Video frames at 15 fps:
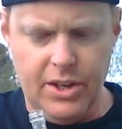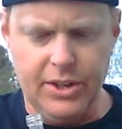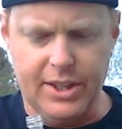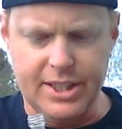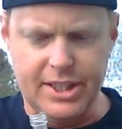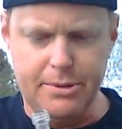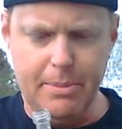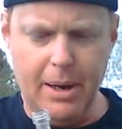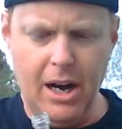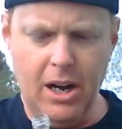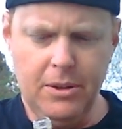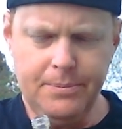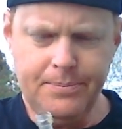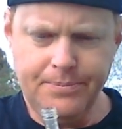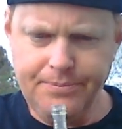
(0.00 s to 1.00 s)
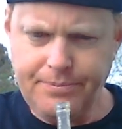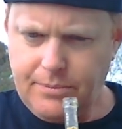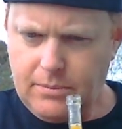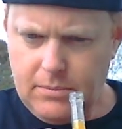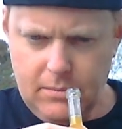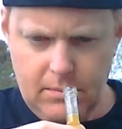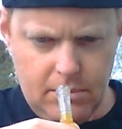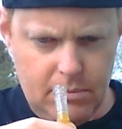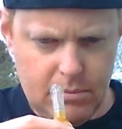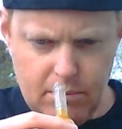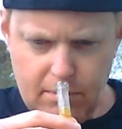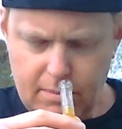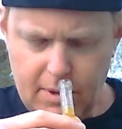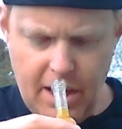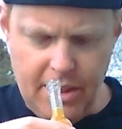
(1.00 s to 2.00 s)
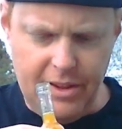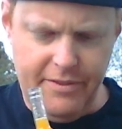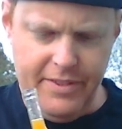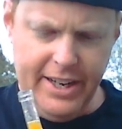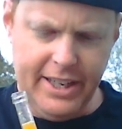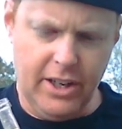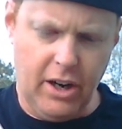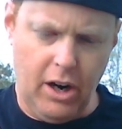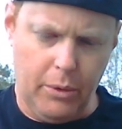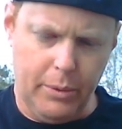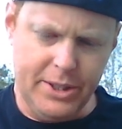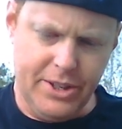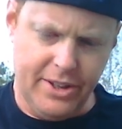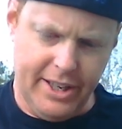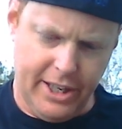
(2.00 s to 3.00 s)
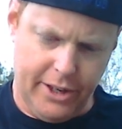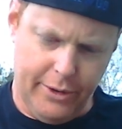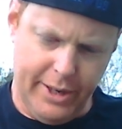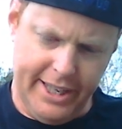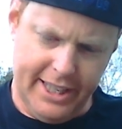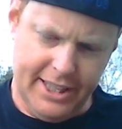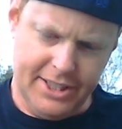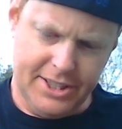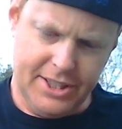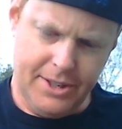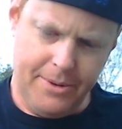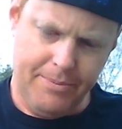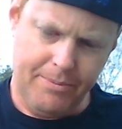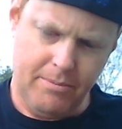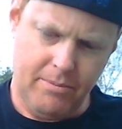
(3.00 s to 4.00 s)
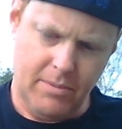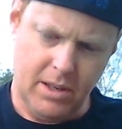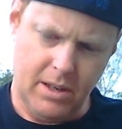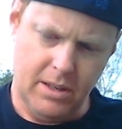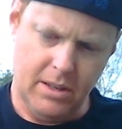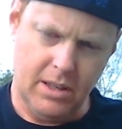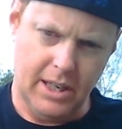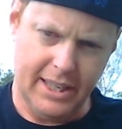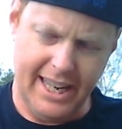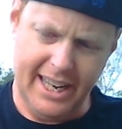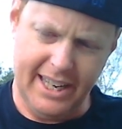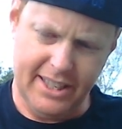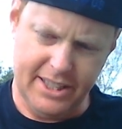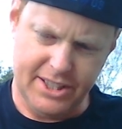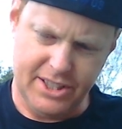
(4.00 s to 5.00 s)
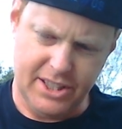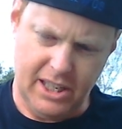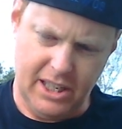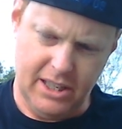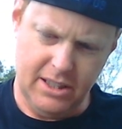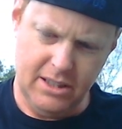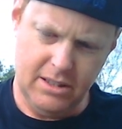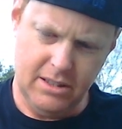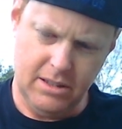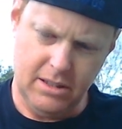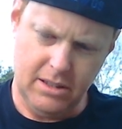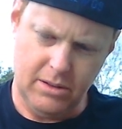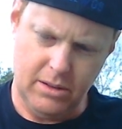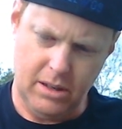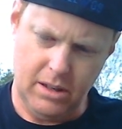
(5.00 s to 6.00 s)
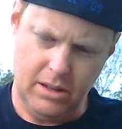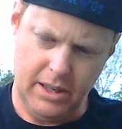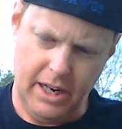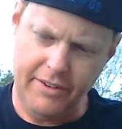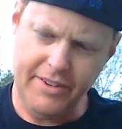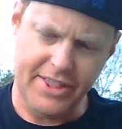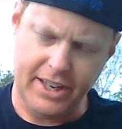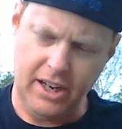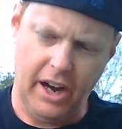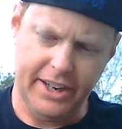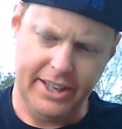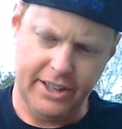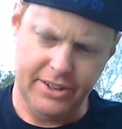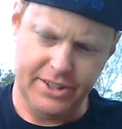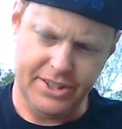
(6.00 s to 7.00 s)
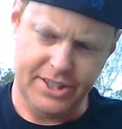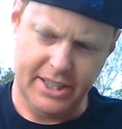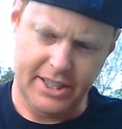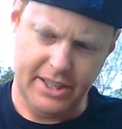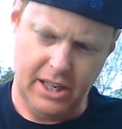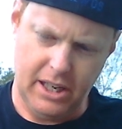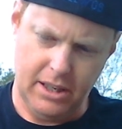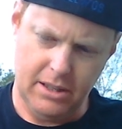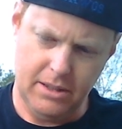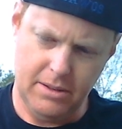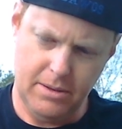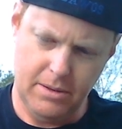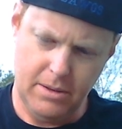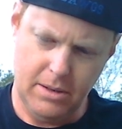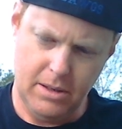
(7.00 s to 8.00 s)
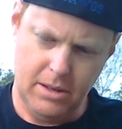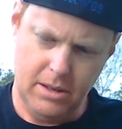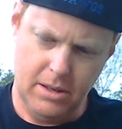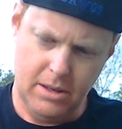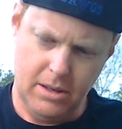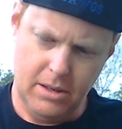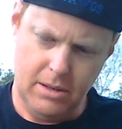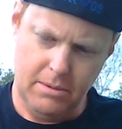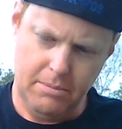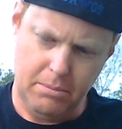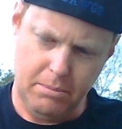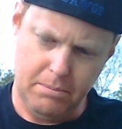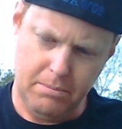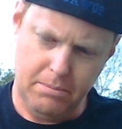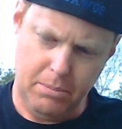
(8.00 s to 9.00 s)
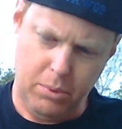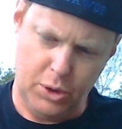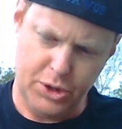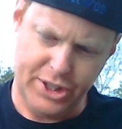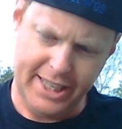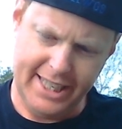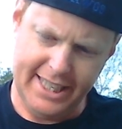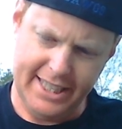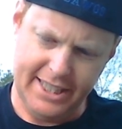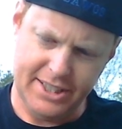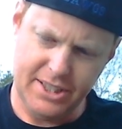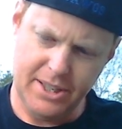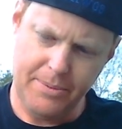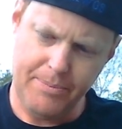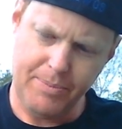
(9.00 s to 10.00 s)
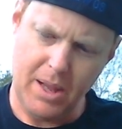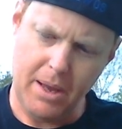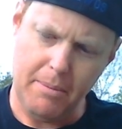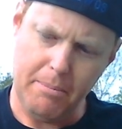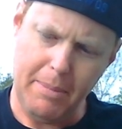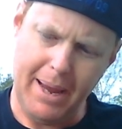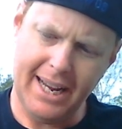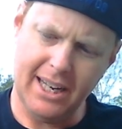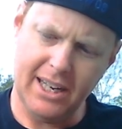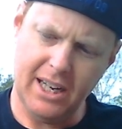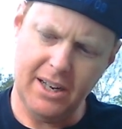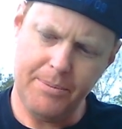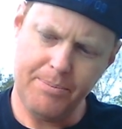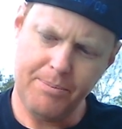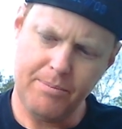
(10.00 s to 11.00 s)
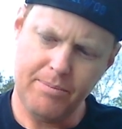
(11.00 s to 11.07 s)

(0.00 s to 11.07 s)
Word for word: you can smell the vinegar. I'll read you the ingredients. Again, it's uh, everything on here is in uh, Portuguese. Manga,